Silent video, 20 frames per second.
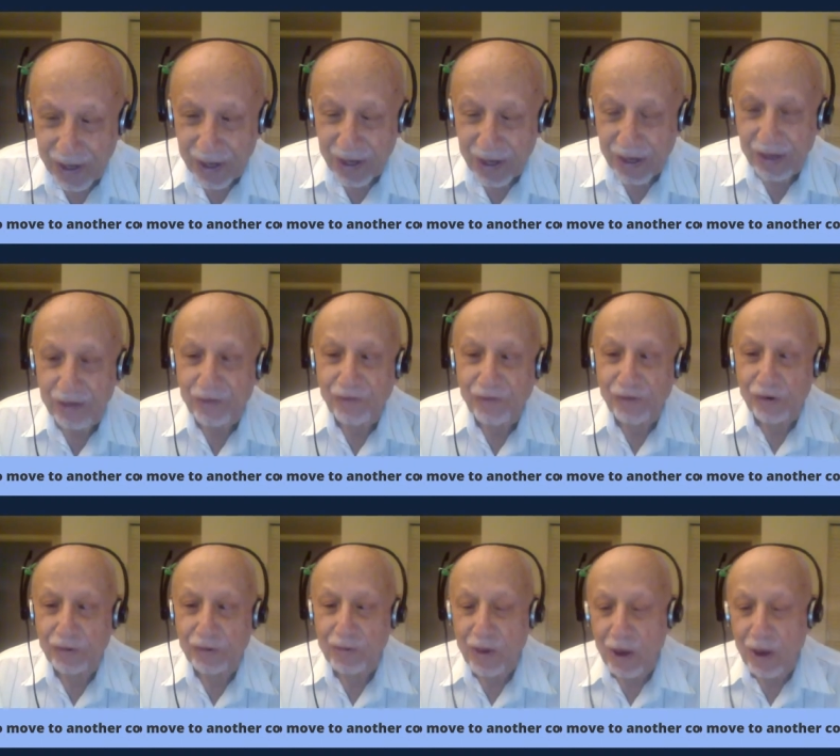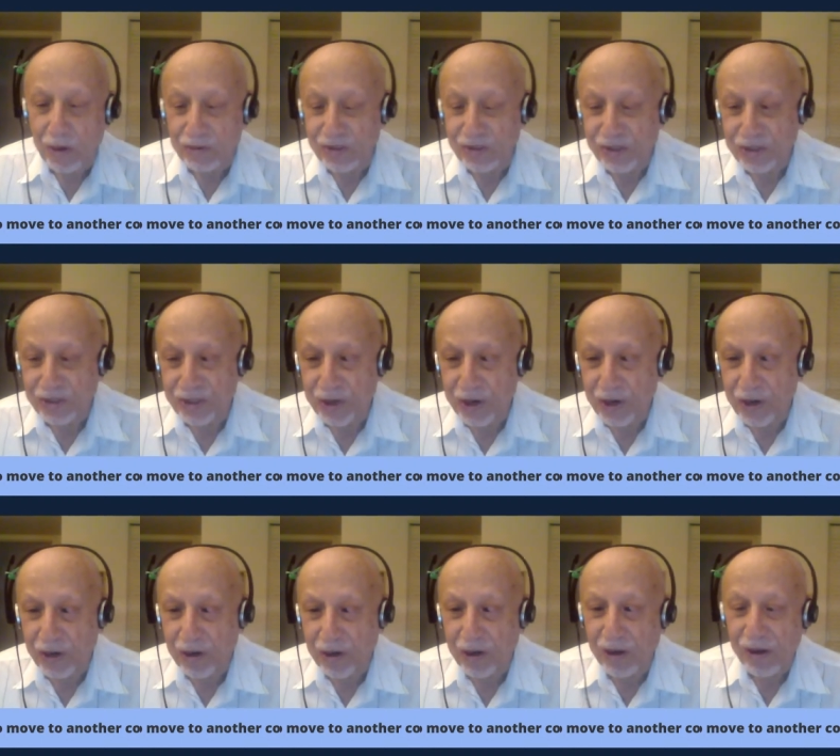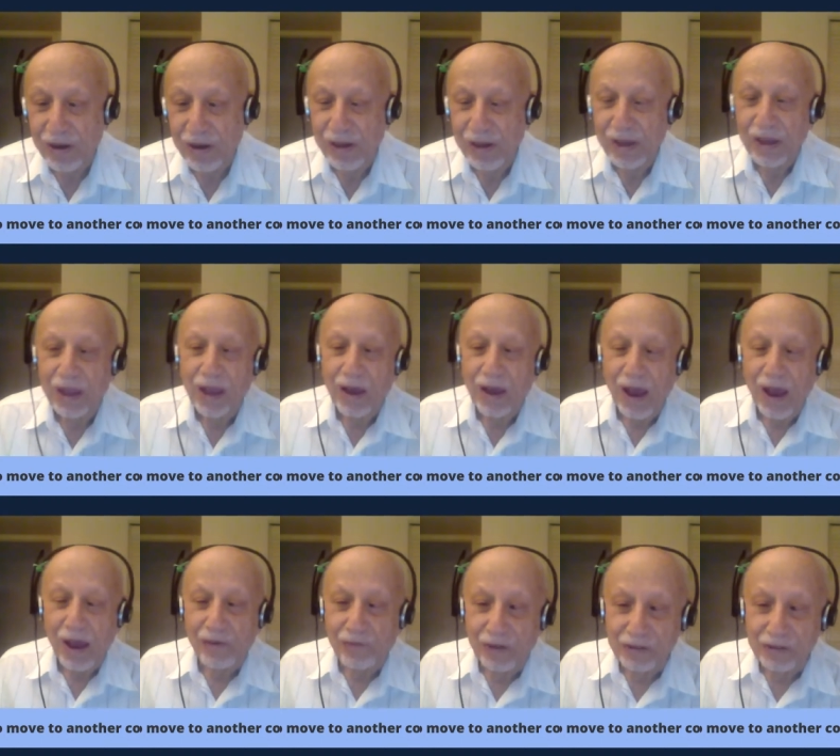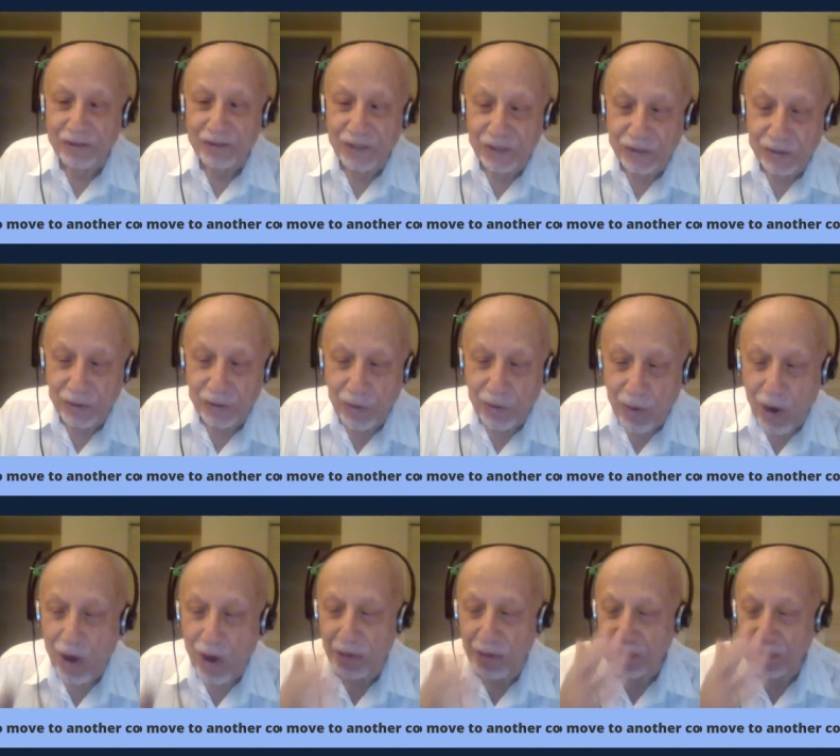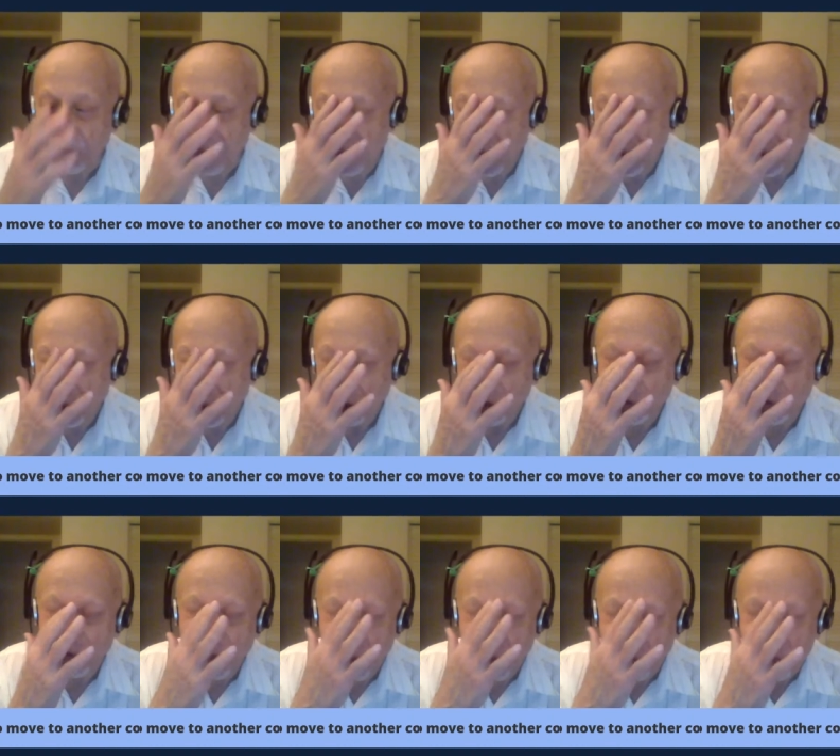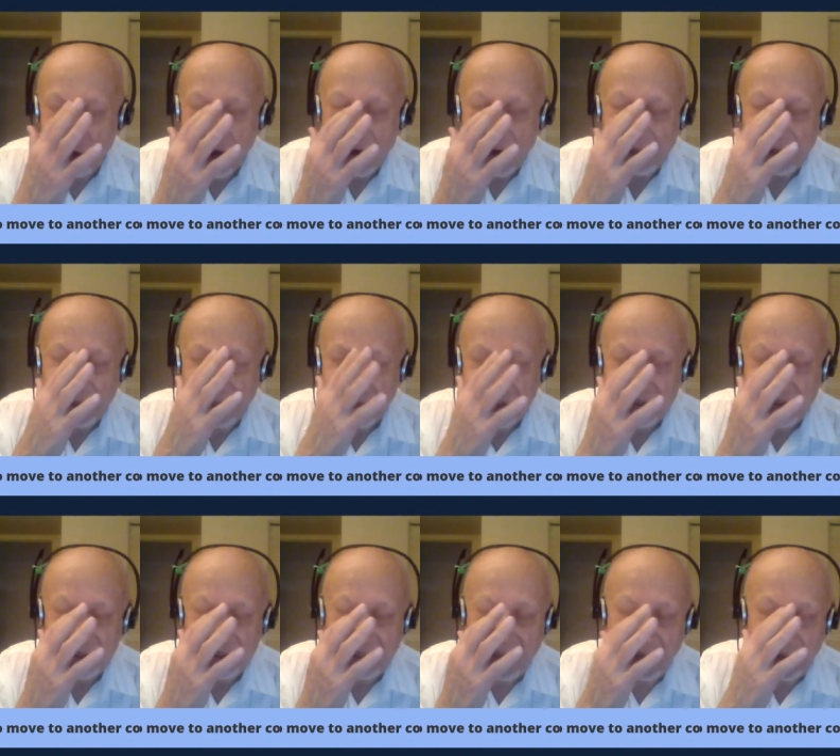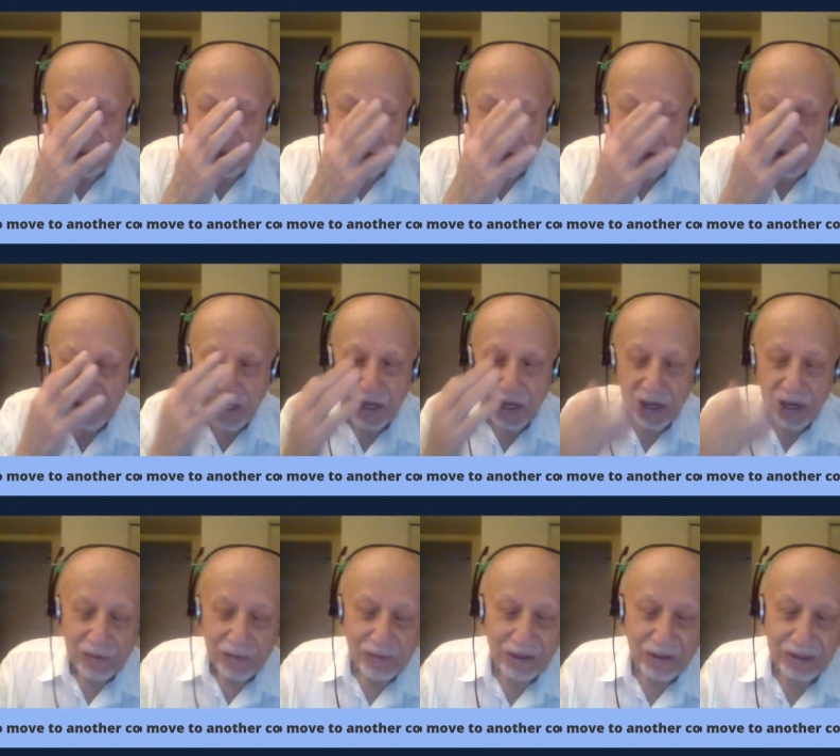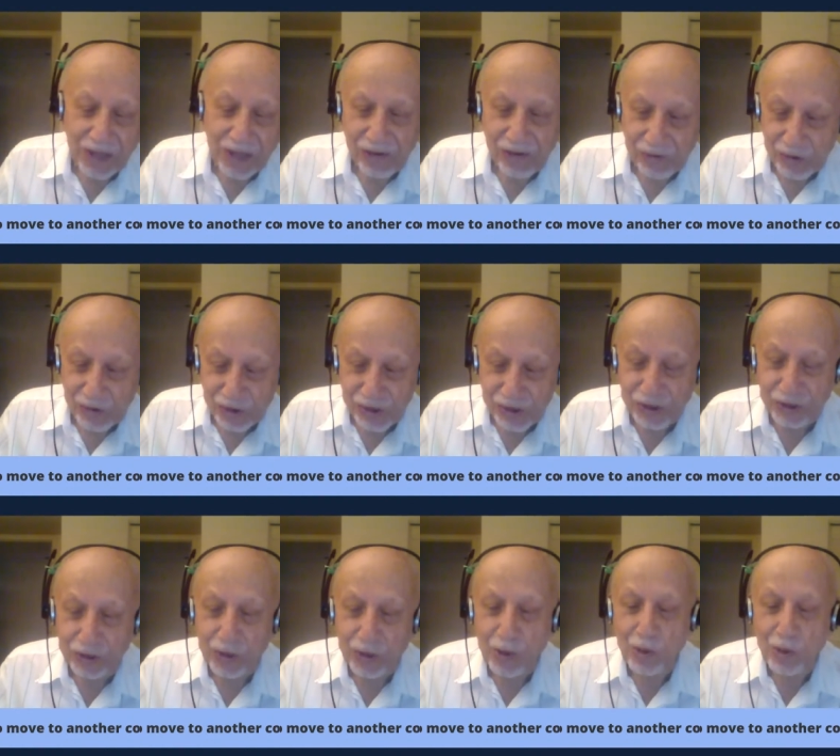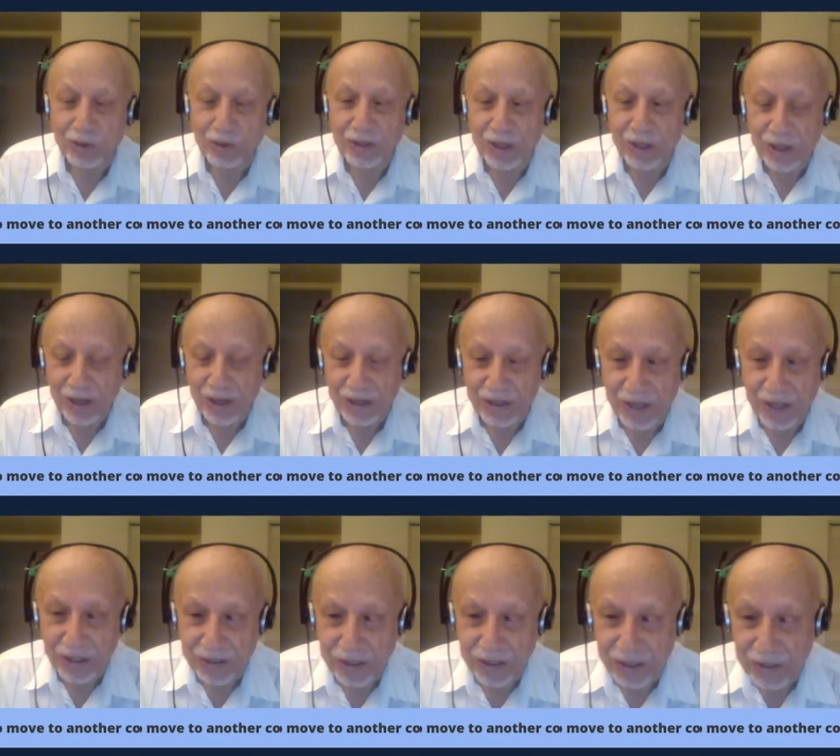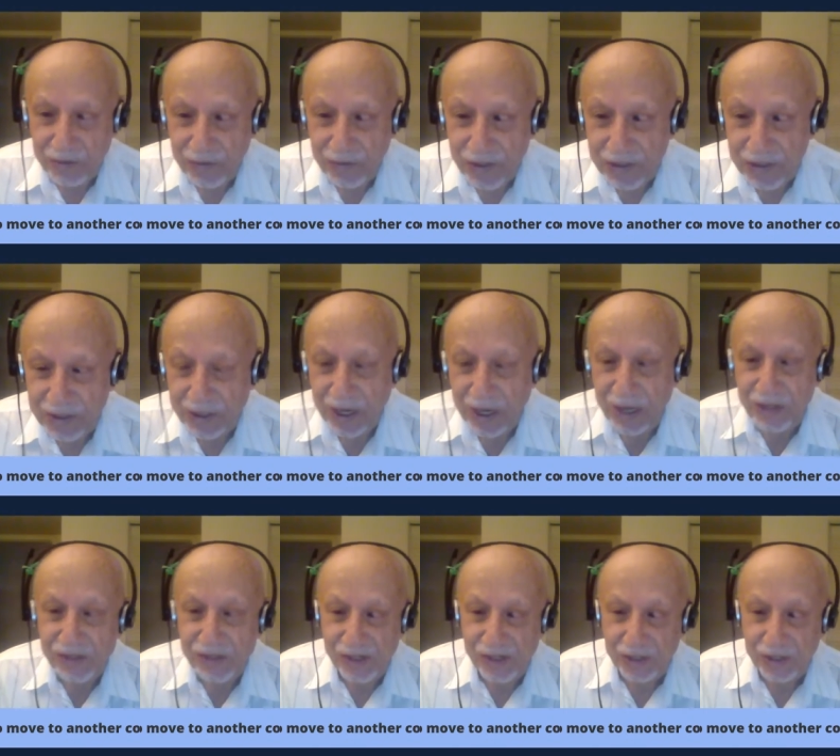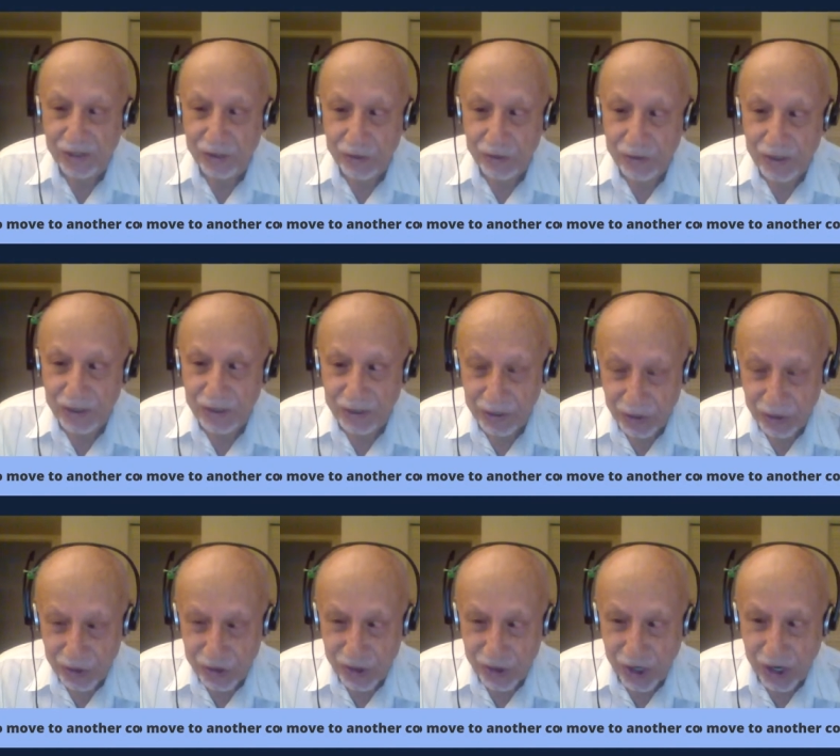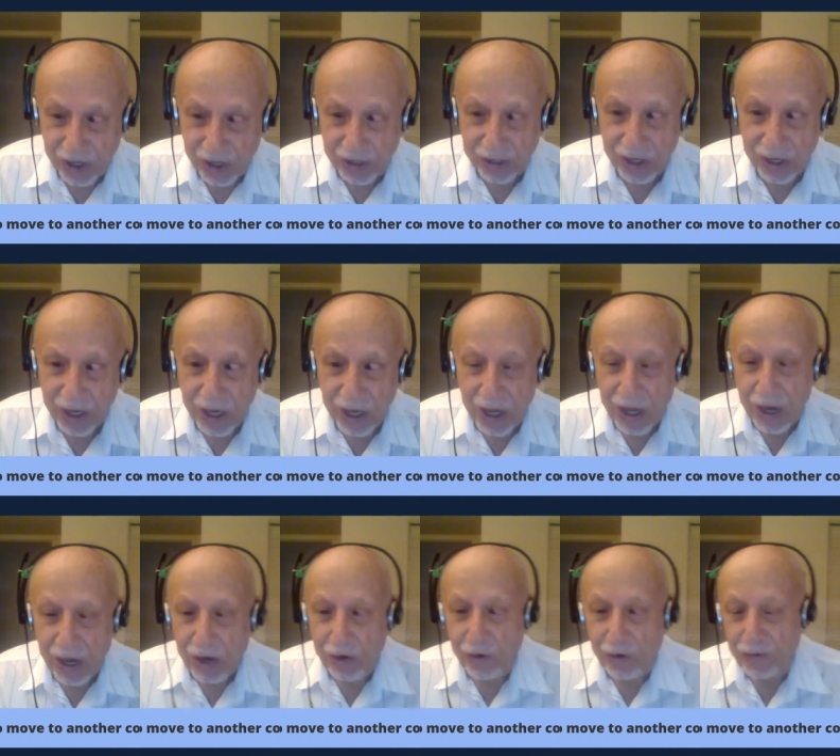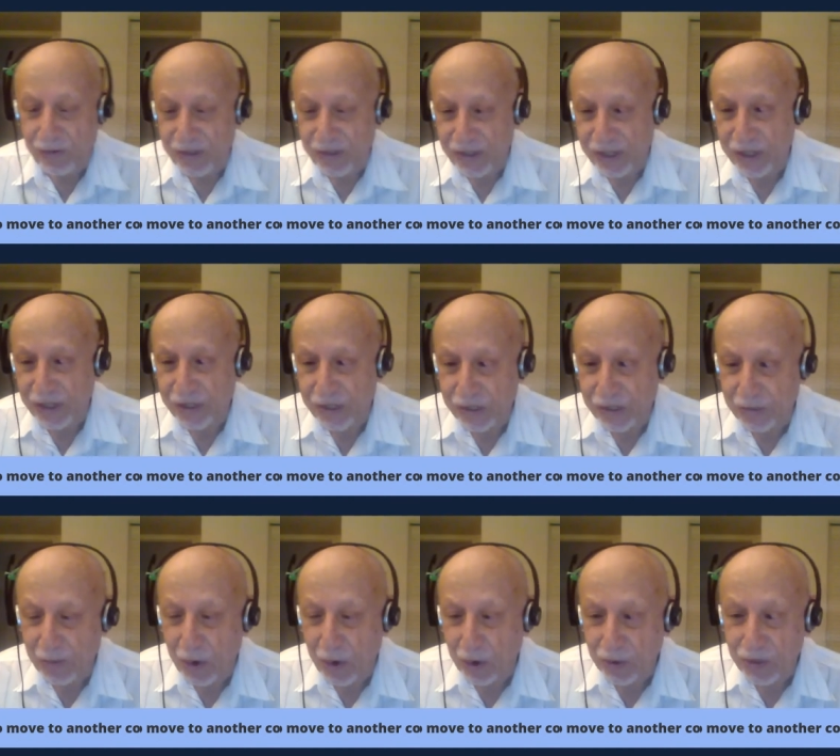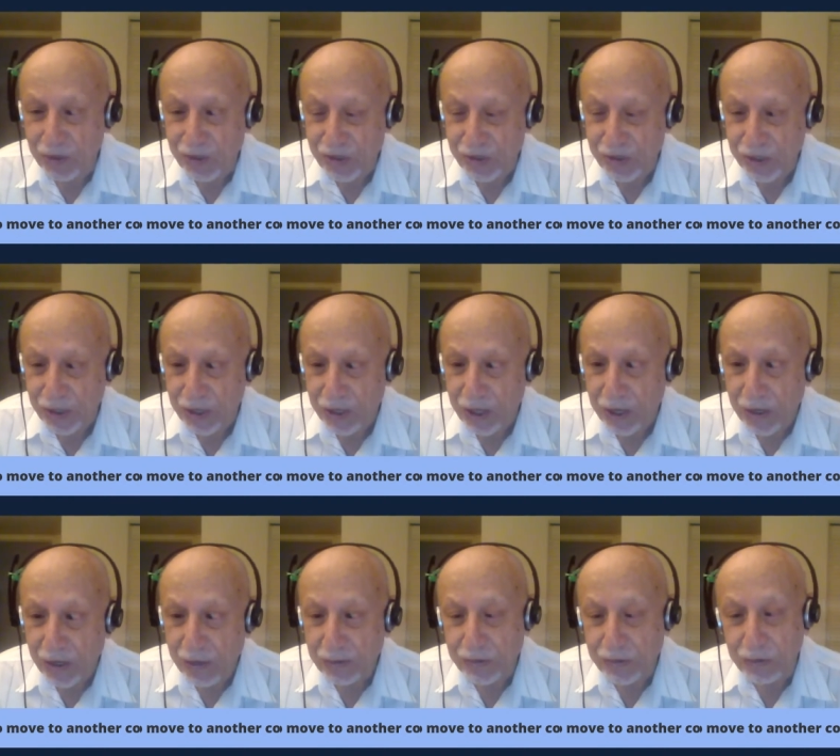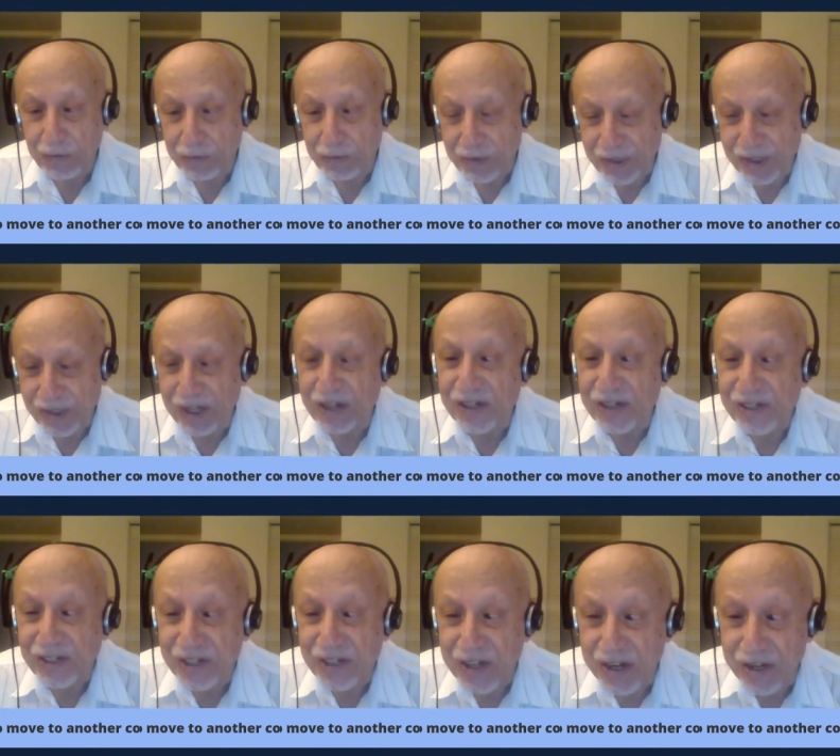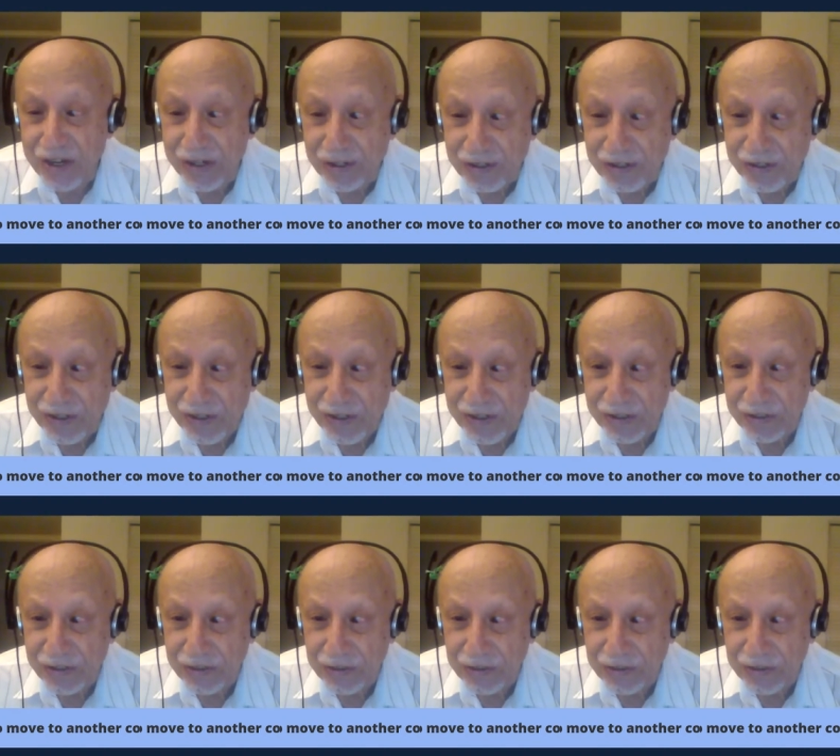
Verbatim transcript: And from Austria, I wanted to come to the United States, but I was told that it will take security check of six months to six years.